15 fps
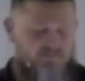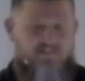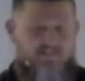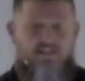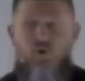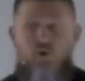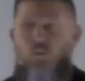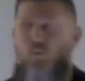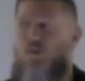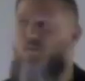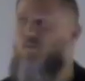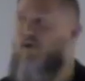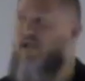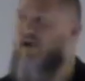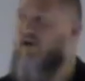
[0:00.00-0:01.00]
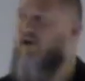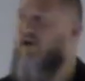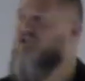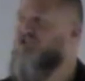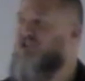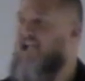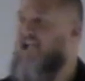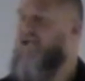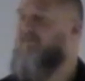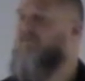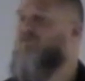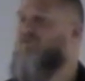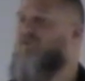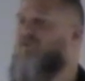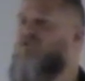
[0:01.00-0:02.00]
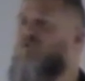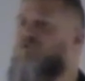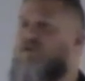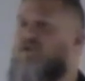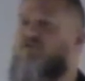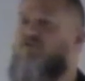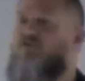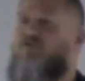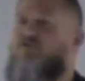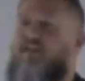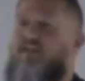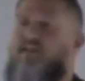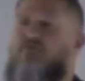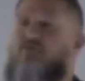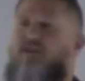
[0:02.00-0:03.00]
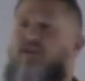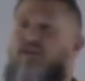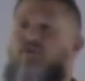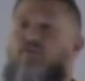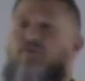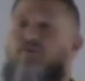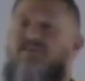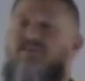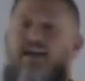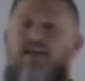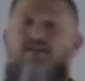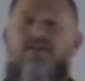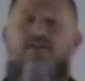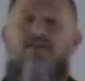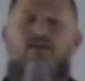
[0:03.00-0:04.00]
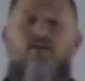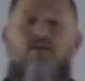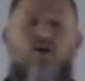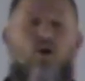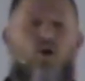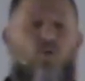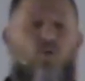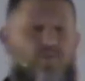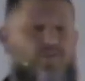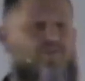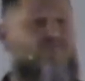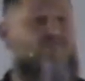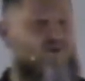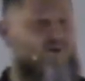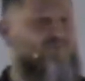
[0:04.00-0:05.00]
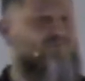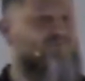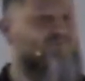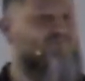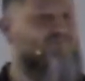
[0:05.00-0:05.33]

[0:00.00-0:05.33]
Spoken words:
see, when we are ashamed, we do one of two things. We either pretend or we perform.